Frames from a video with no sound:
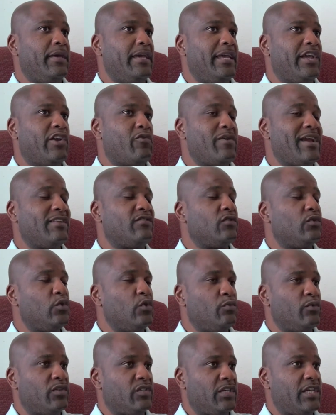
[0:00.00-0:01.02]
it creates
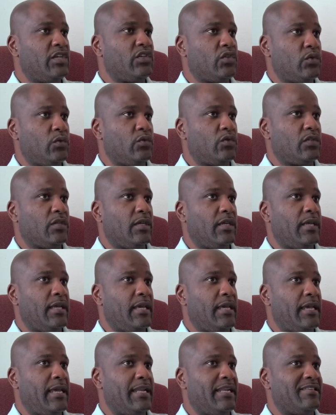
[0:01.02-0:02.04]
numerous issues.
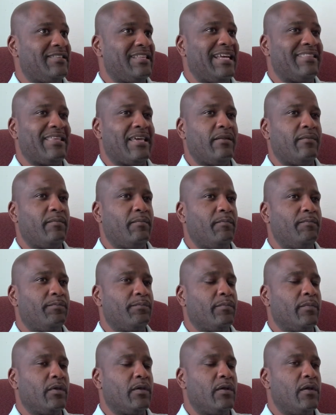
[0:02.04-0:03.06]
And it's not that
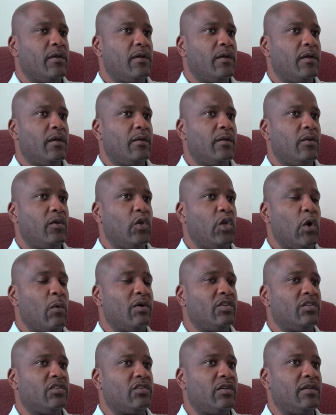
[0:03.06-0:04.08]
no
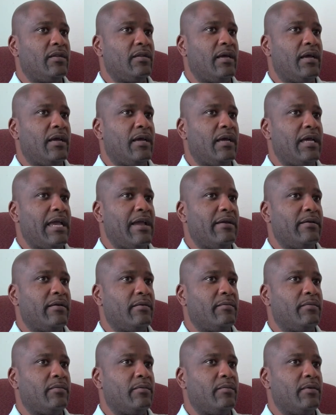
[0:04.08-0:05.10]
one should,
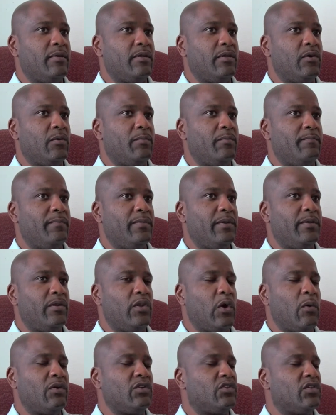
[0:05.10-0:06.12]

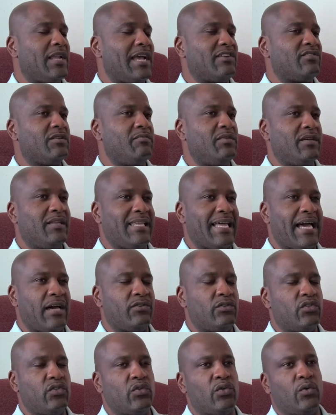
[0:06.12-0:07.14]
no one should actually be
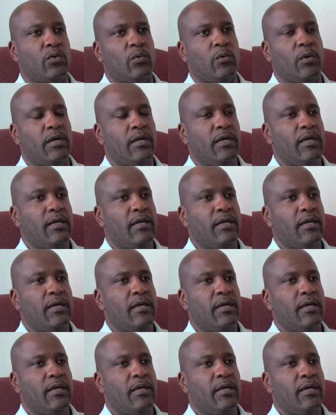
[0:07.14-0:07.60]
allowed to